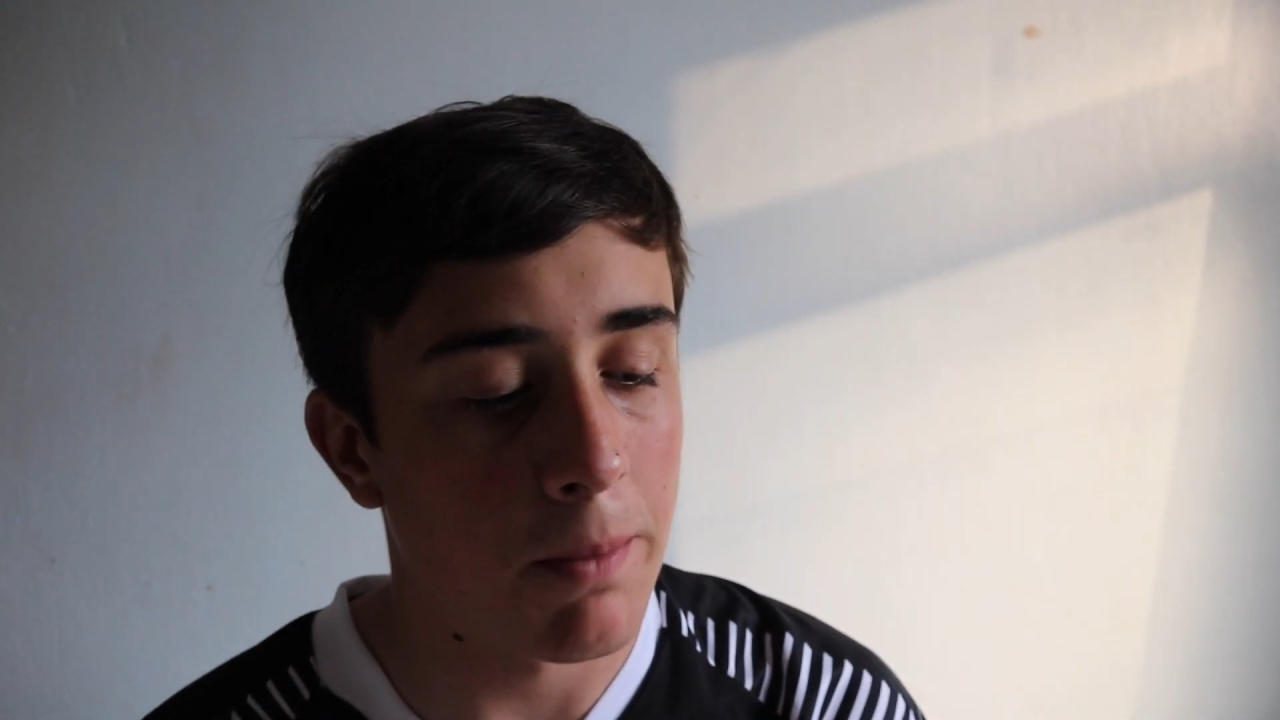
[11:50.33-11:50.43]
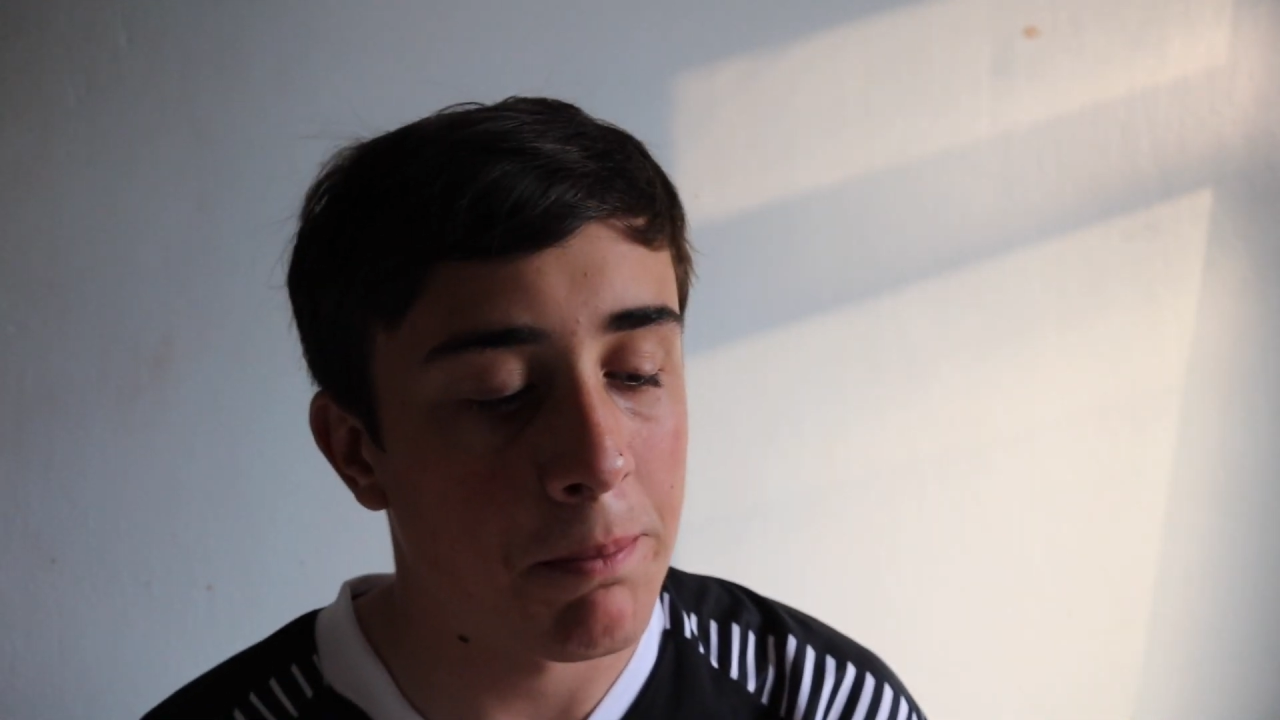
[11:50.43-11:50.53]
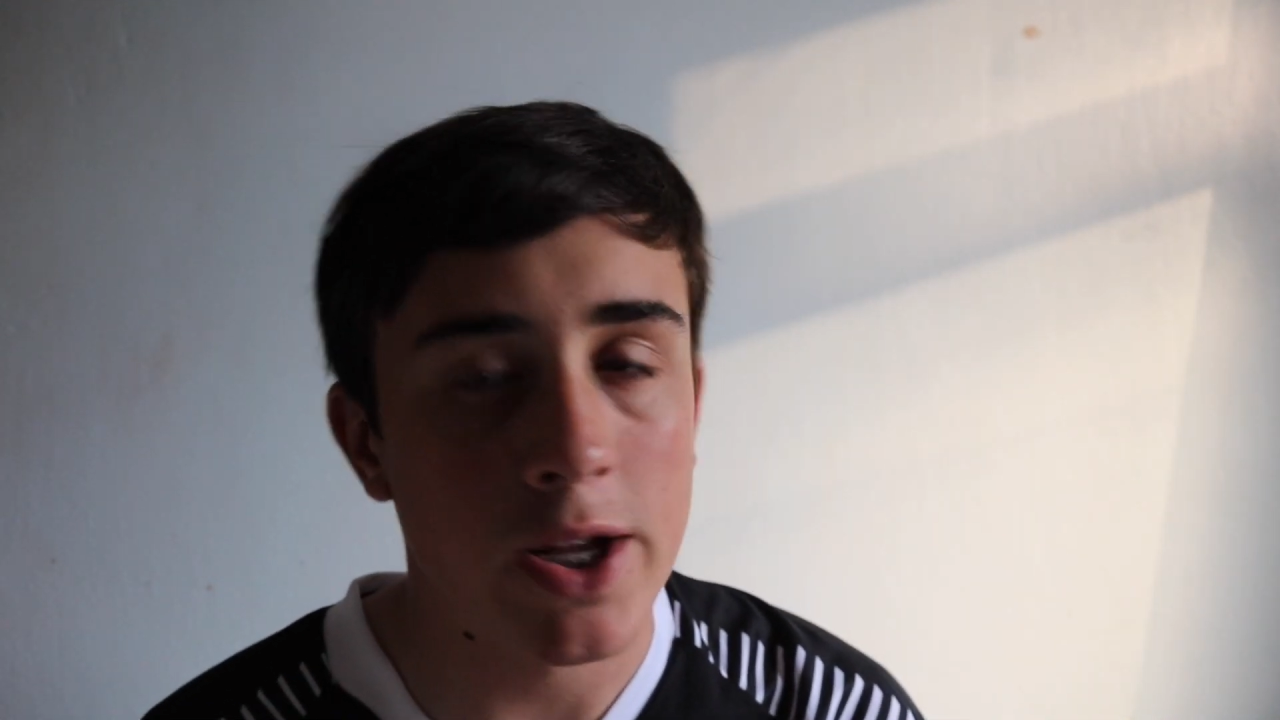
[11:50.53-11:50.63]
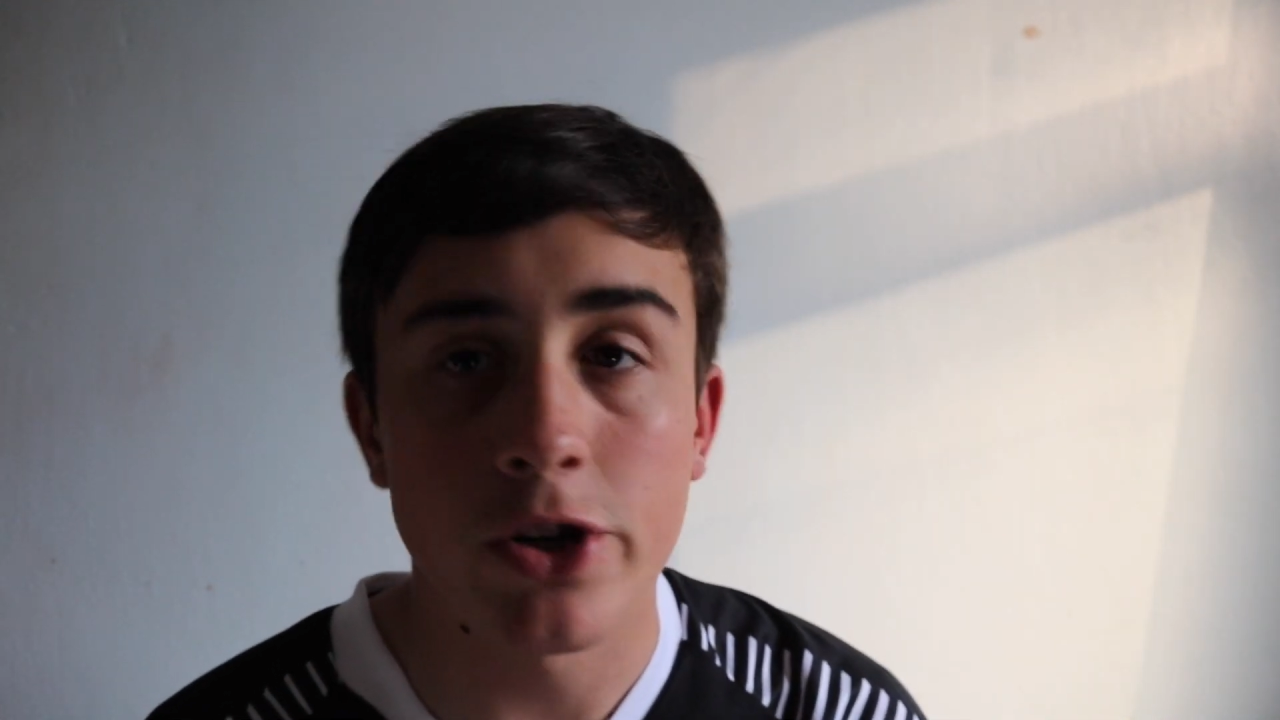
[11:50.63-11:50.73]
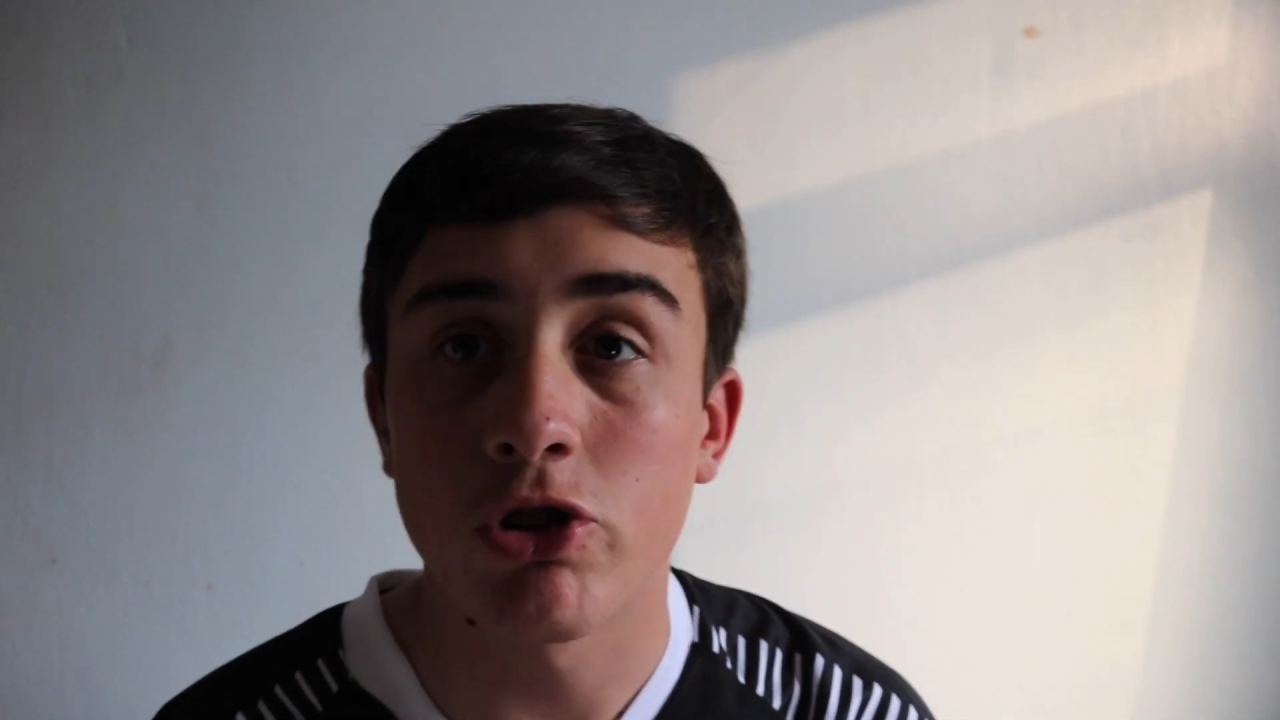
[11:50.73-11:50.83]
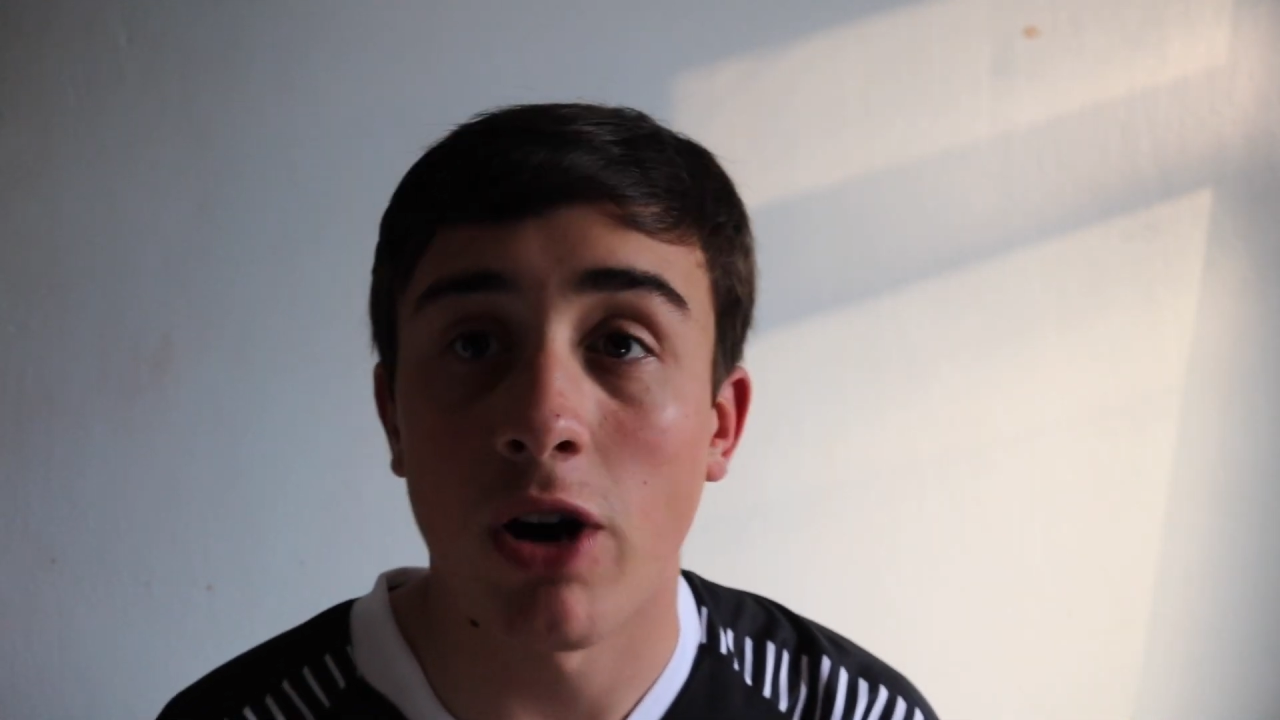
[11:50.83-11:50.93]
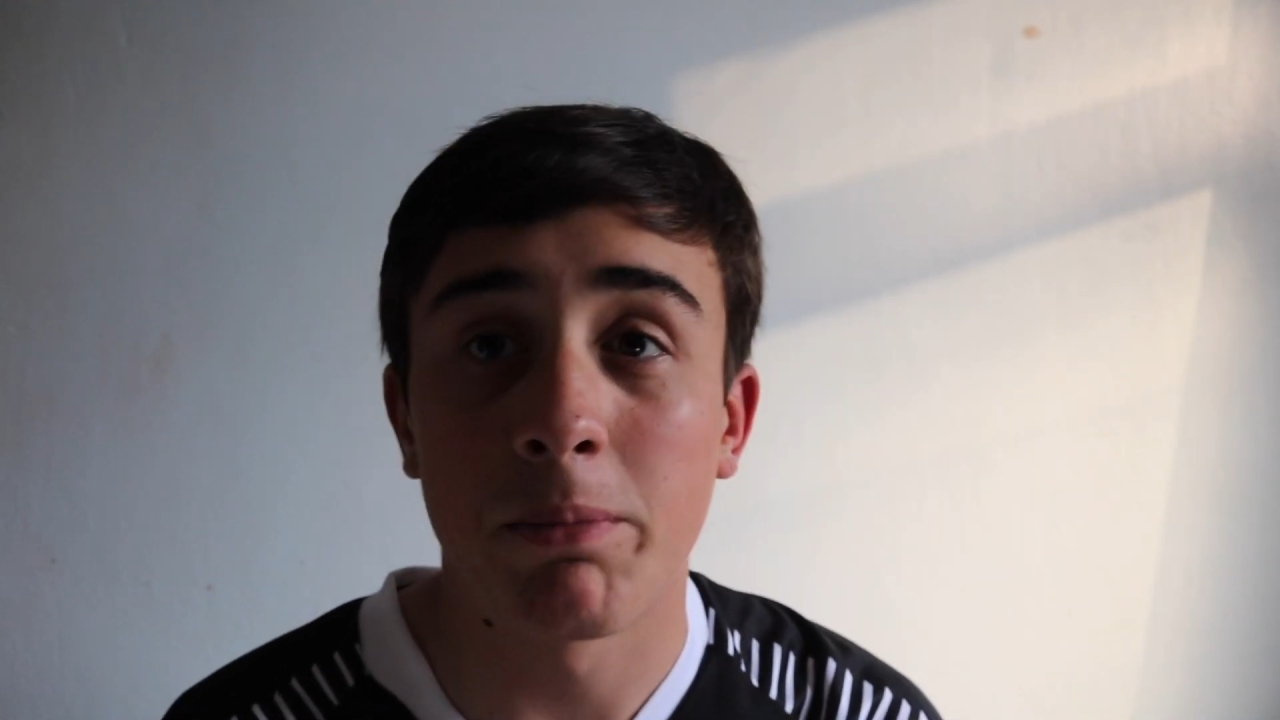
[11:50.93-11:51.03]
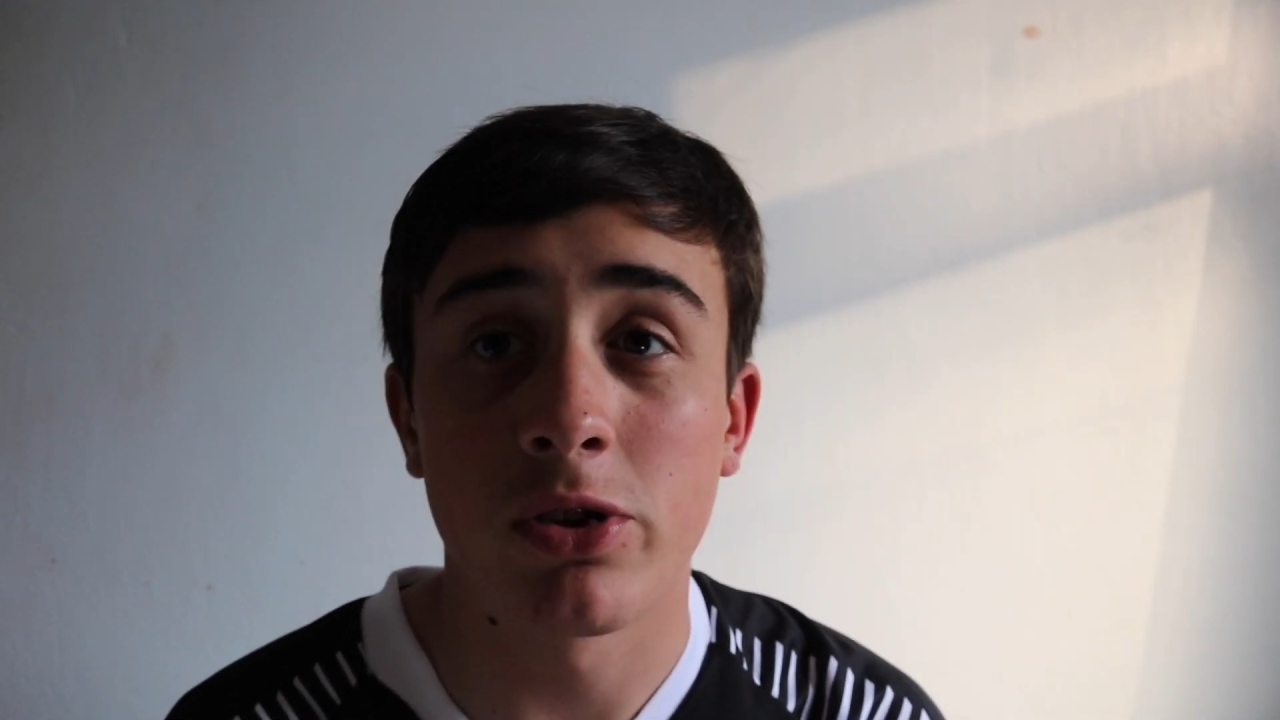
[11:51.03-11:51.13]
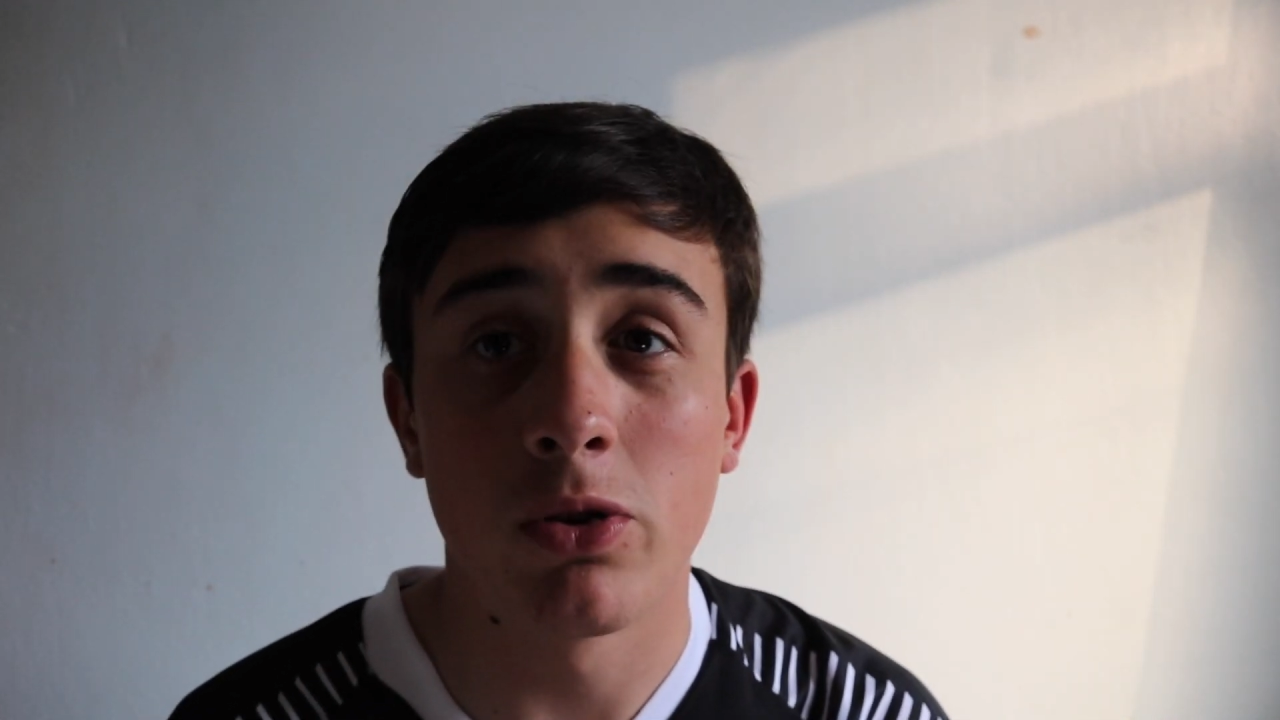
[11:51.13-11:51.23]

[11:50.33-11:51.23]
the pinstripes